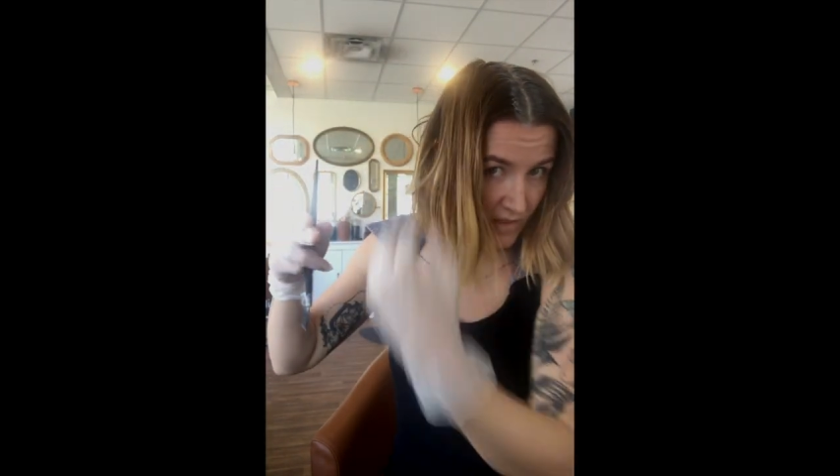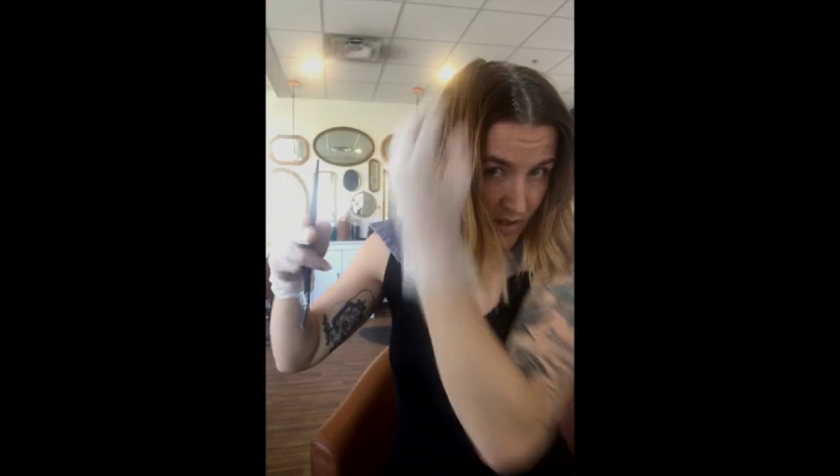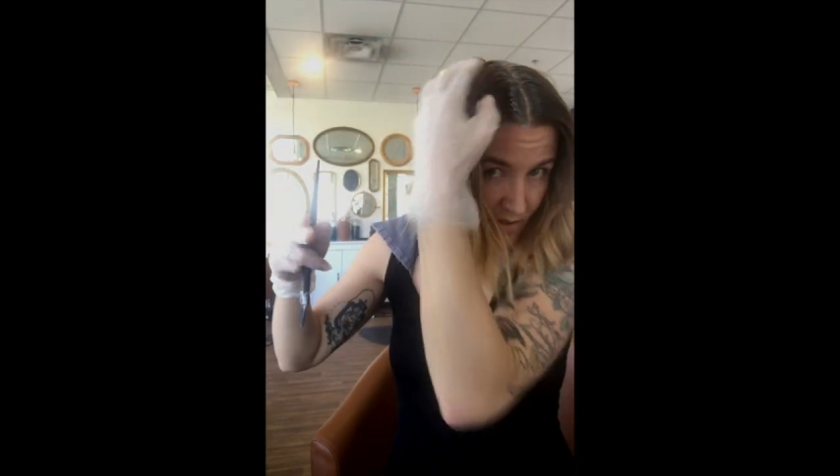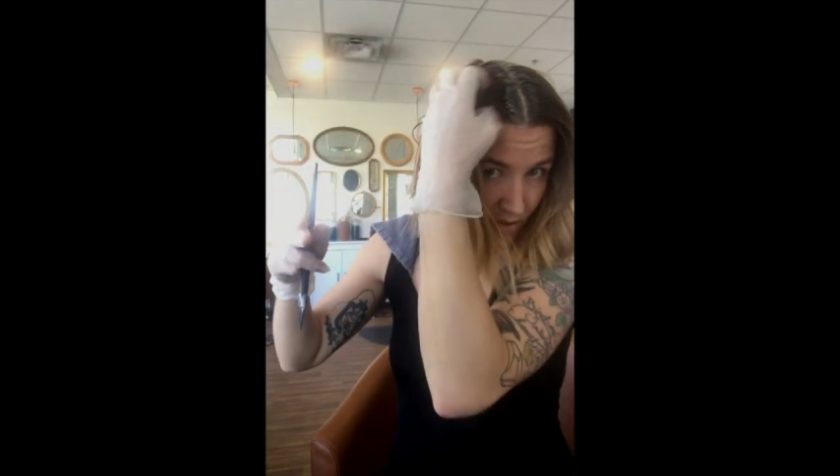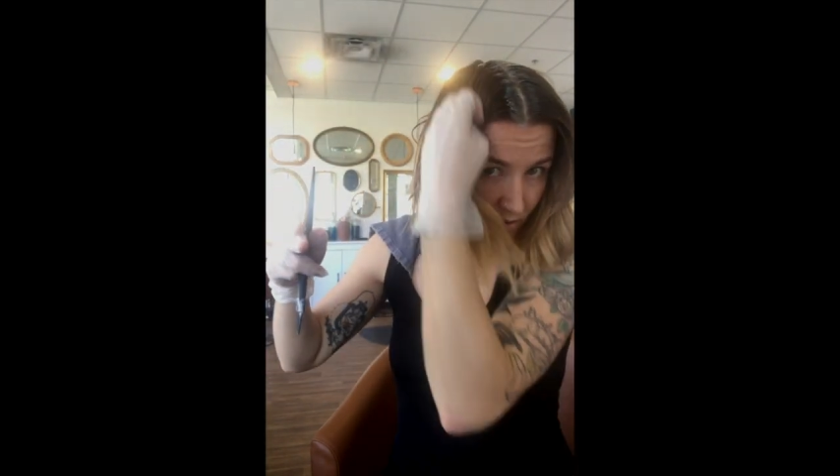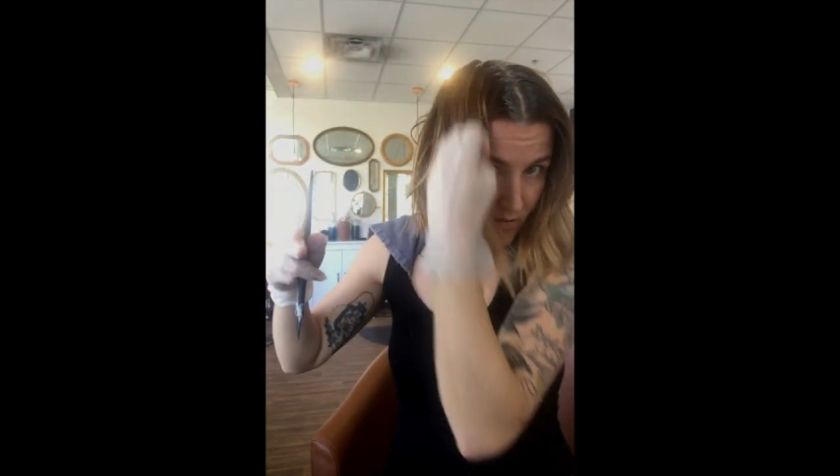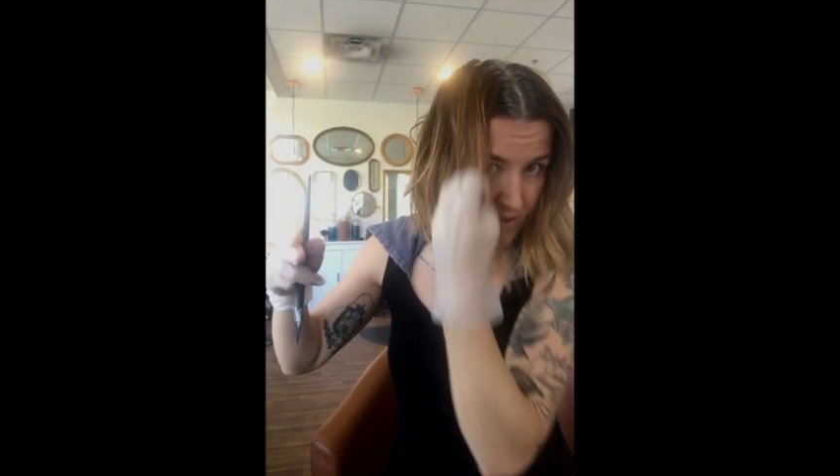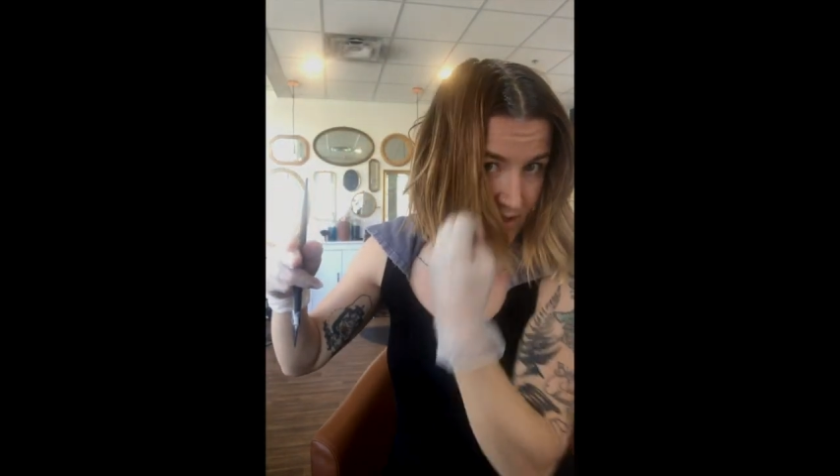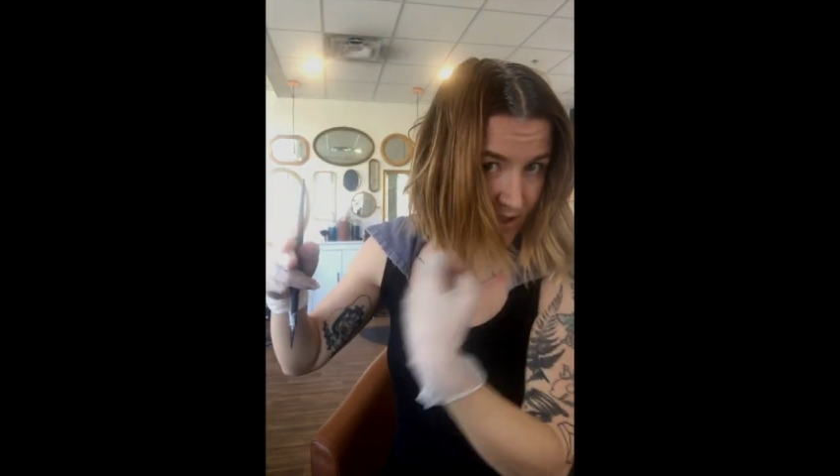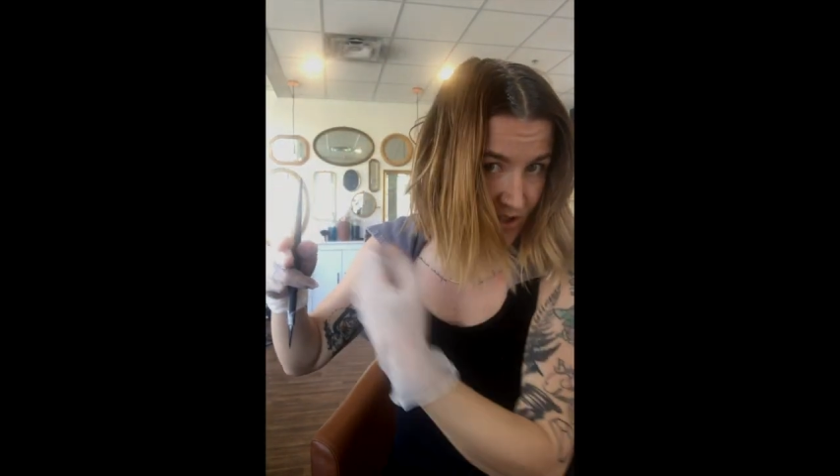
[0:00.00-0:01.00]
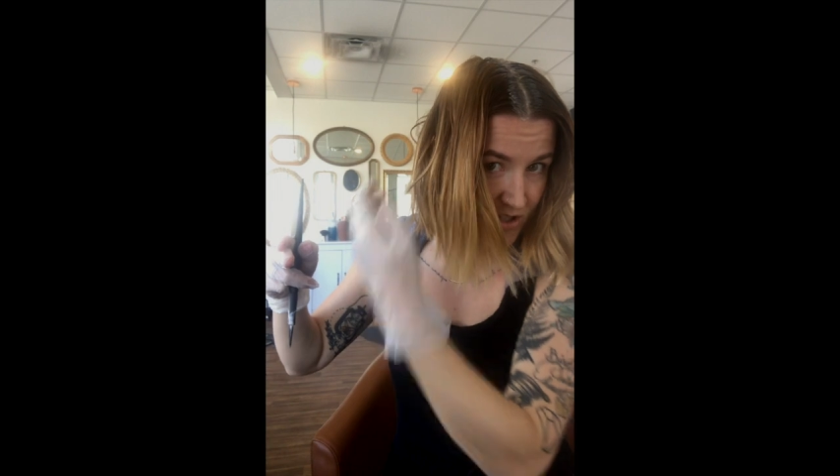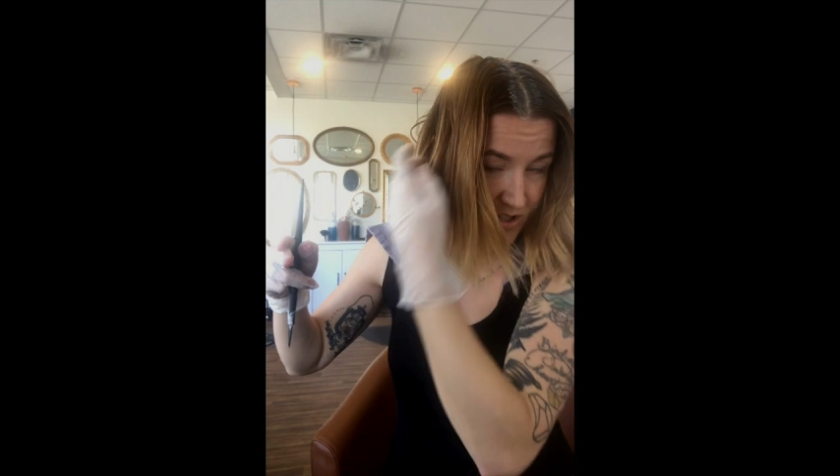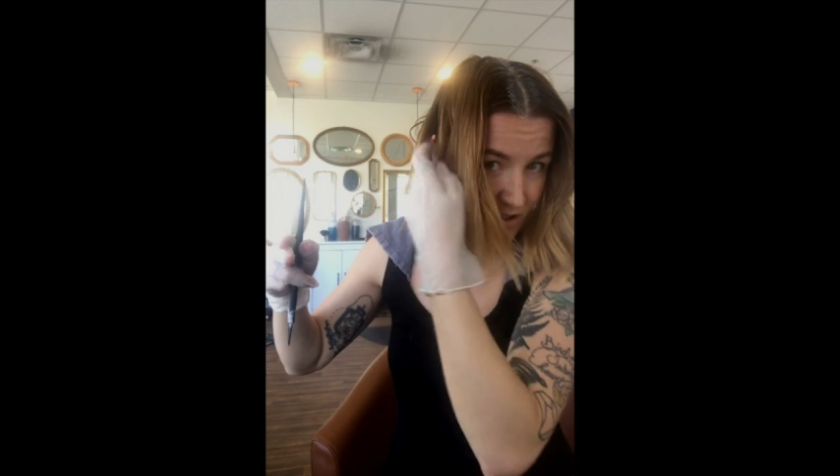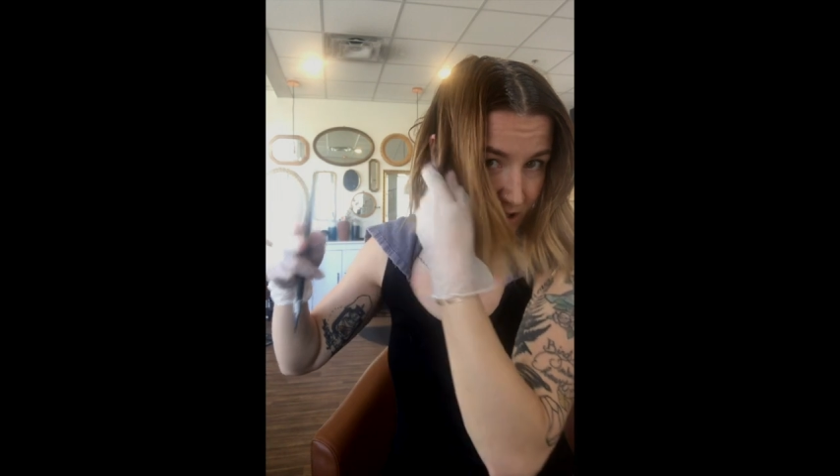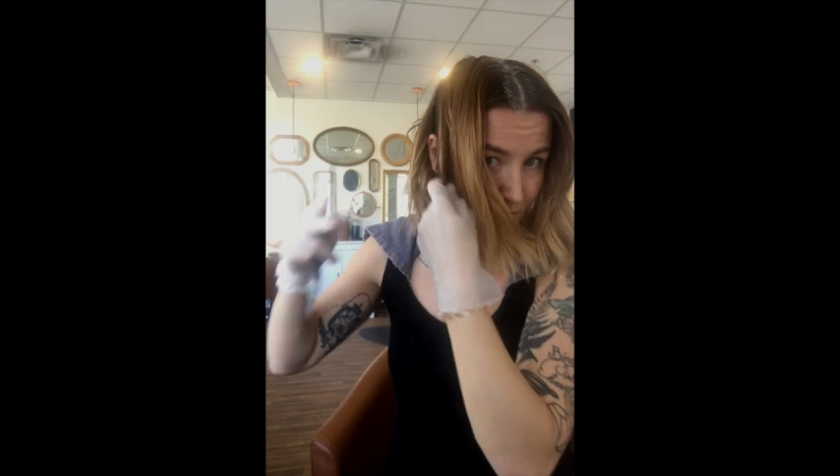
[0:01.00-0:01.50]
So these sections
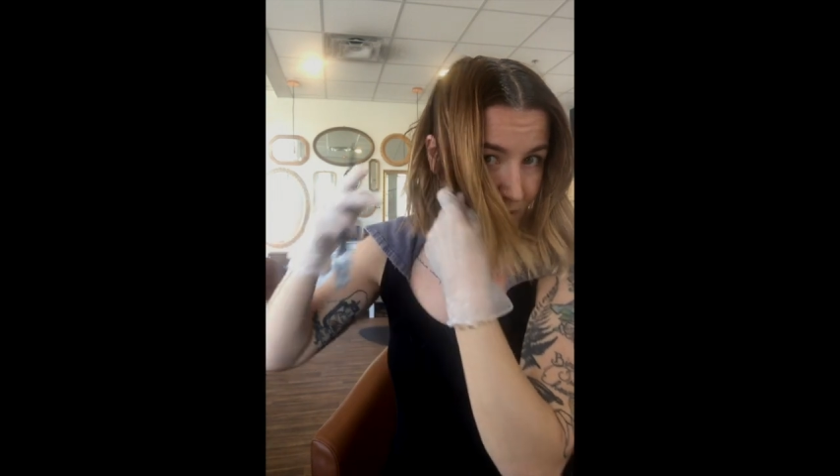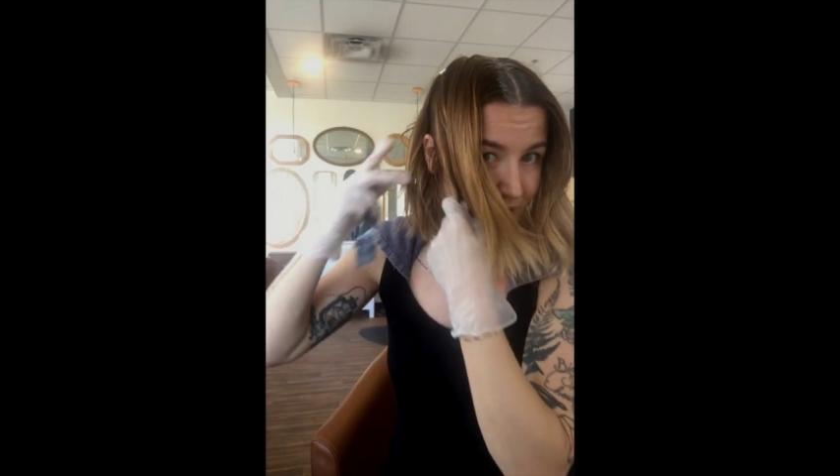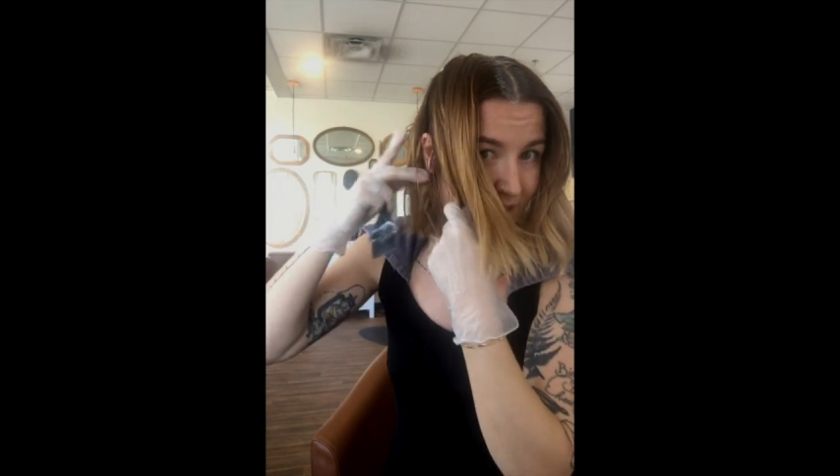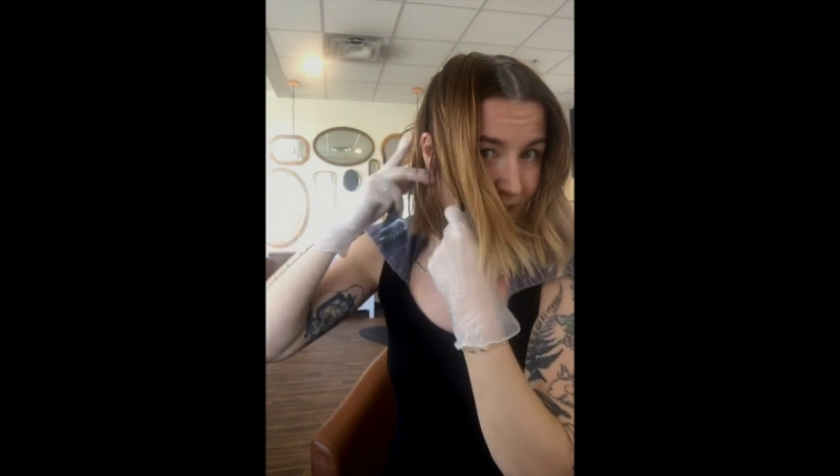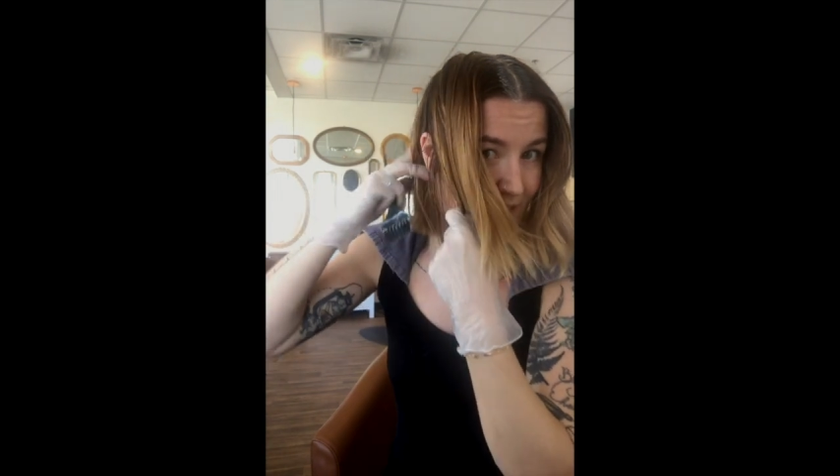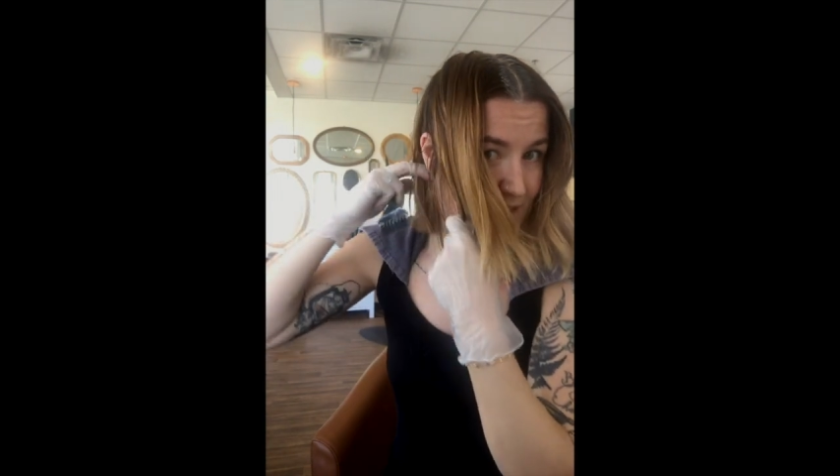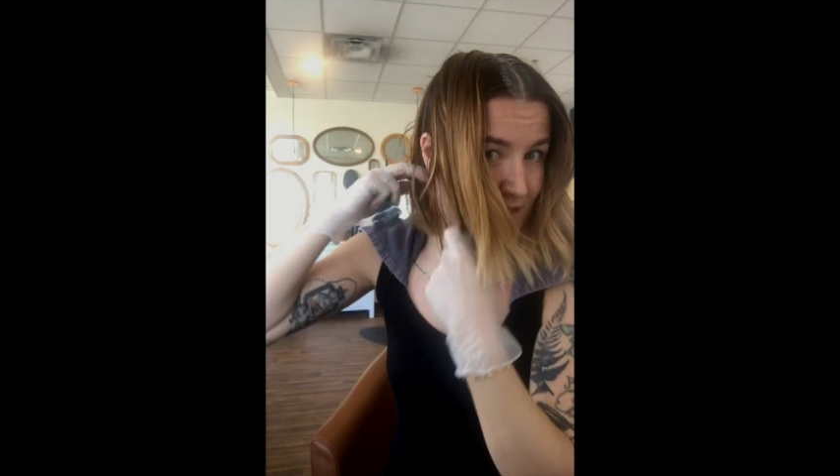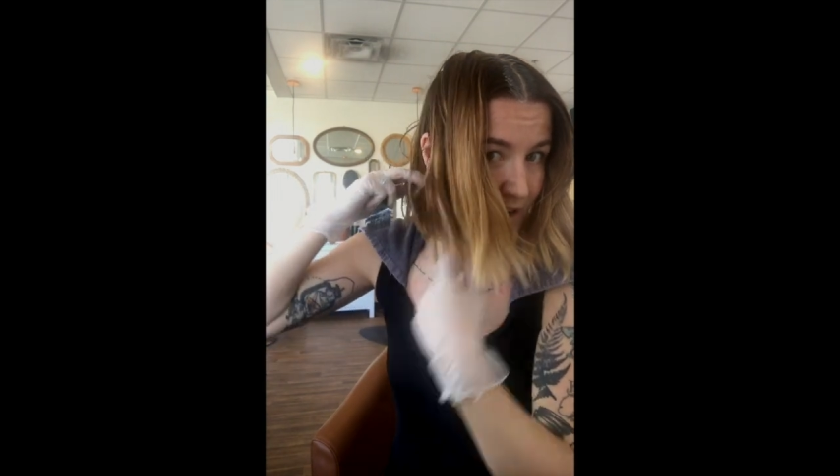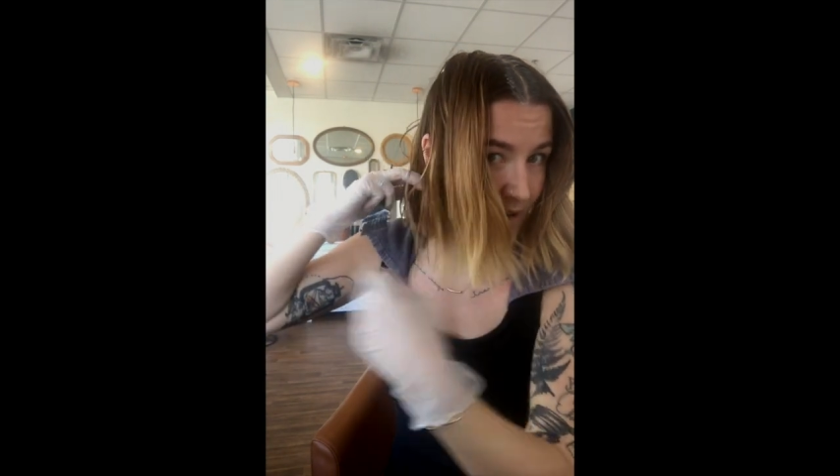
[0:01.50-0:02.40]
aren't completely necessary,